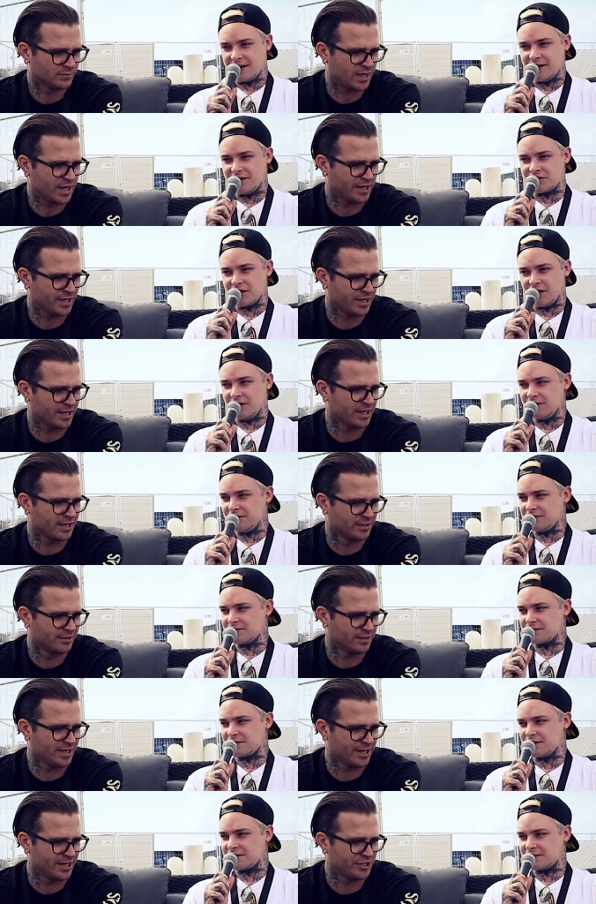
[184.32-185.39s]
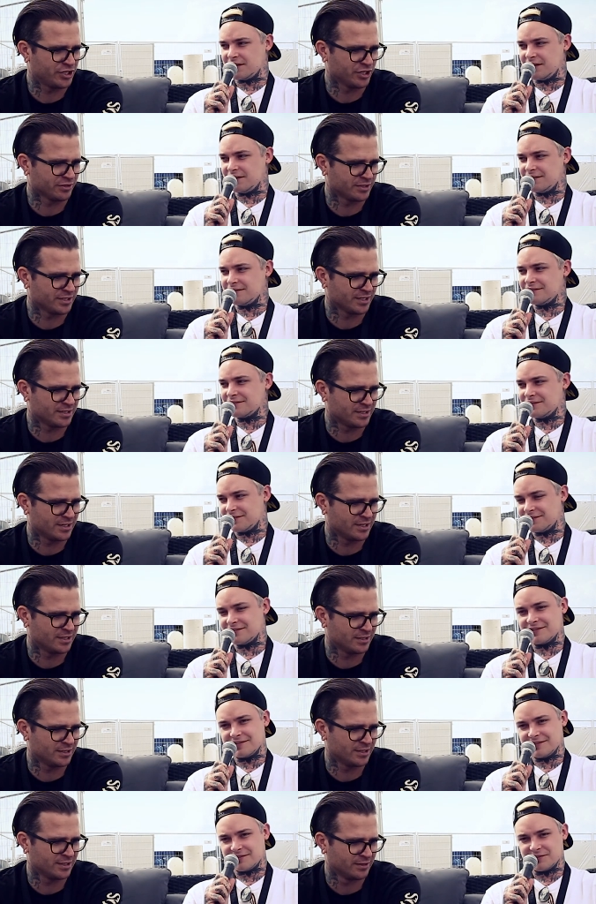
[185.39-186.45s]
Speaker 1: NHL 16,
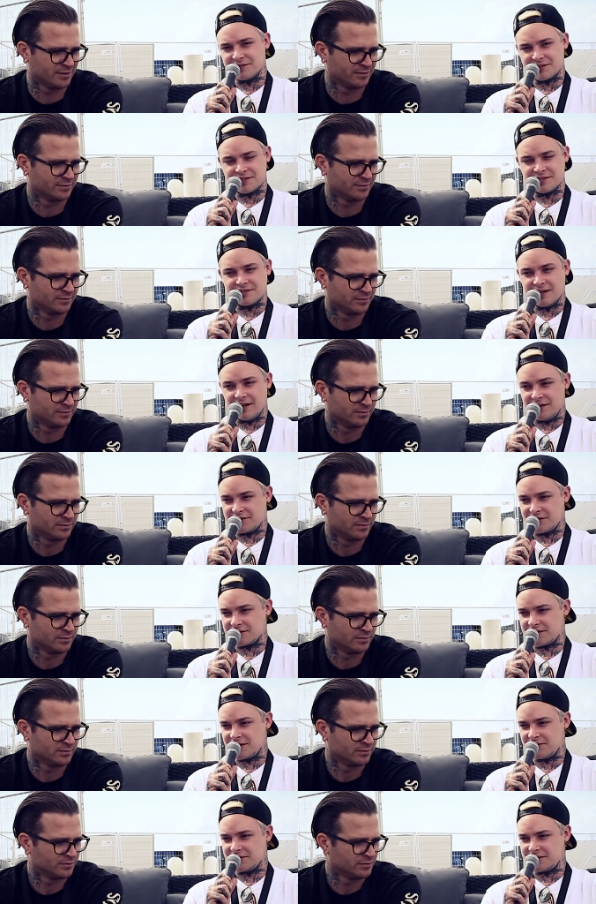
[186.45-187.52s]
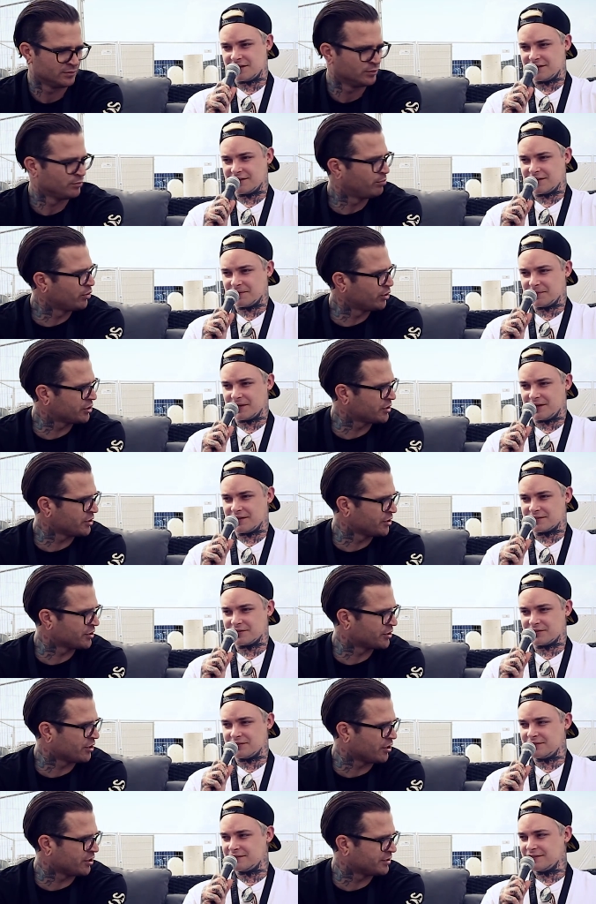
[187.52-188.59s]
NHL 17 coming out
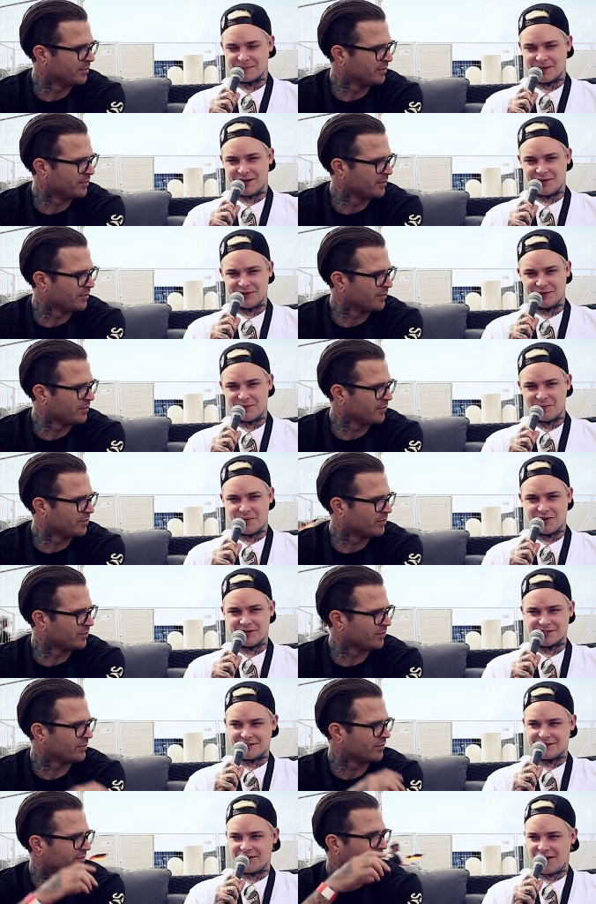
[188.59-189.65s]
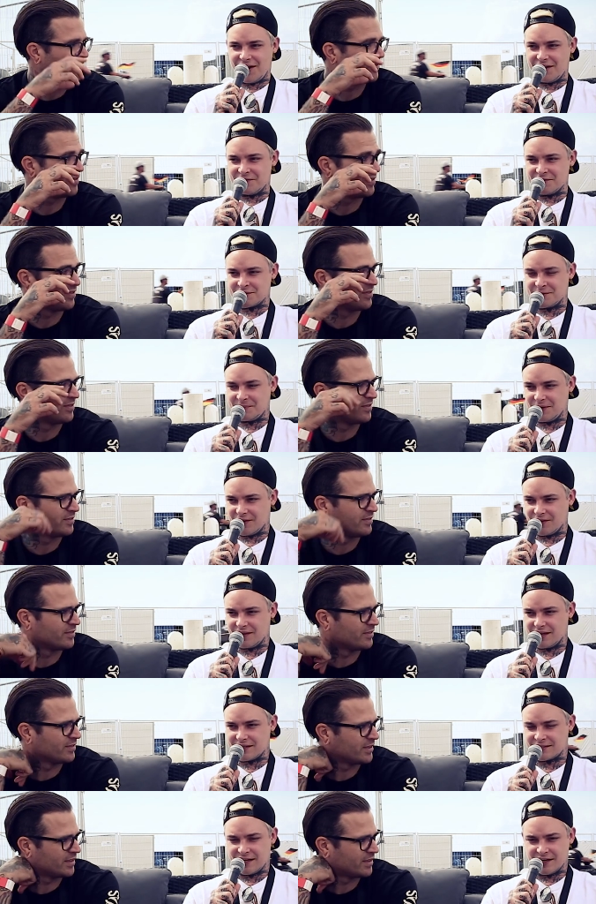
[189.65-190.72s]
soon. It's my only want in life is to be on
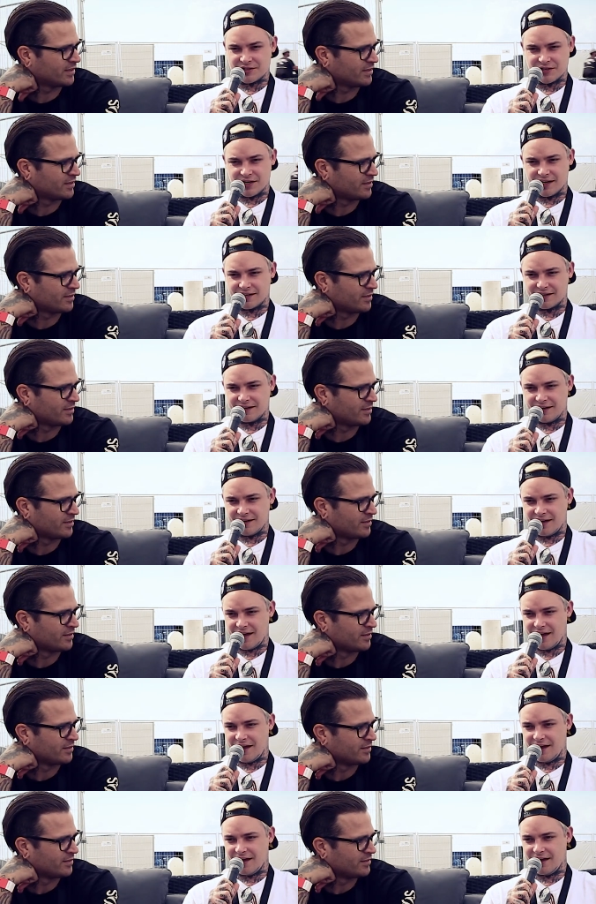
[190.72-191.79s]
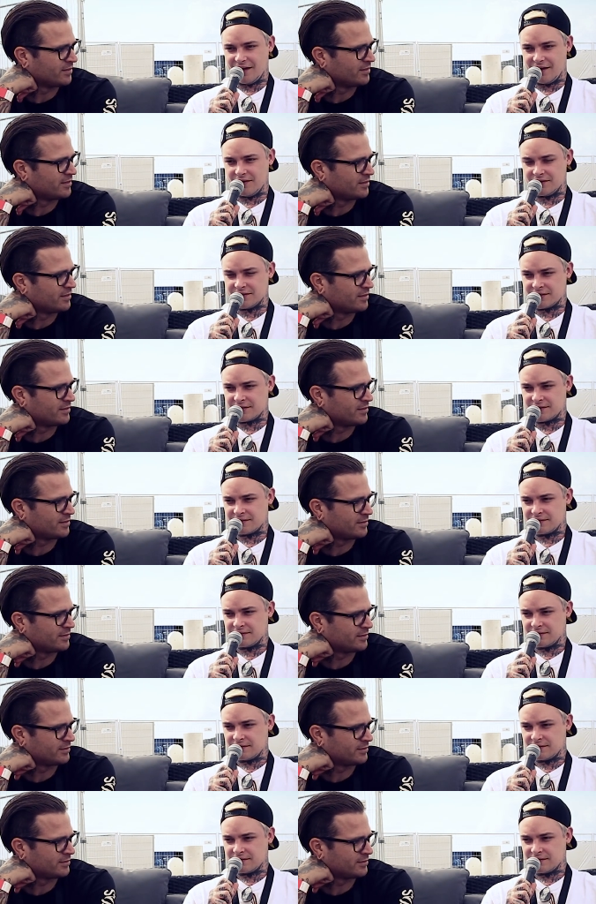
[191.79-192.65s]
that soundtrack. And